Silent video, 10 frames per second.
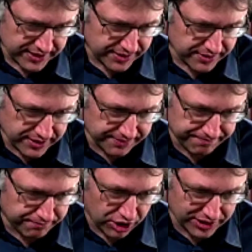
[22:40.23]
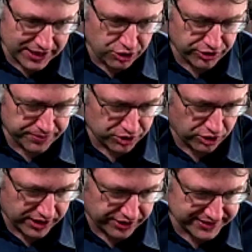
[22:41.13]
modeling
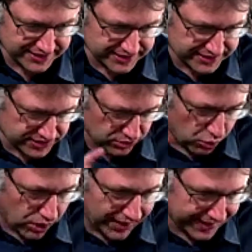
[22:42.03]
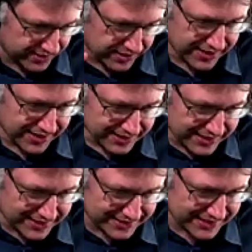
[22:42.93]
cryptocurrencies? Why
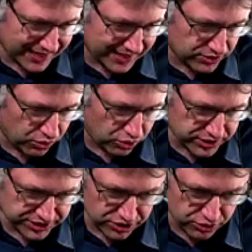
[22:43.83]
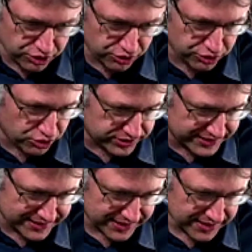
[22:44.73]
this? And also you
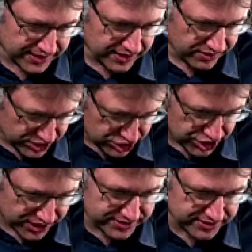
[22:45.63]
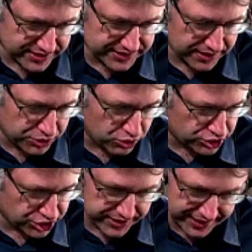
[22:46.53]
use Wishart
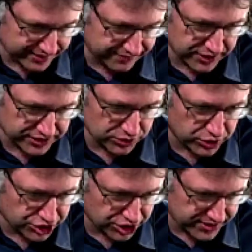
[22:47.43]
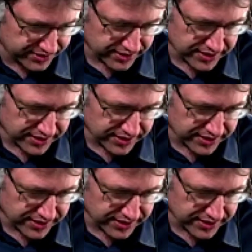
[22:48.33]
distribution and inverse Wishart.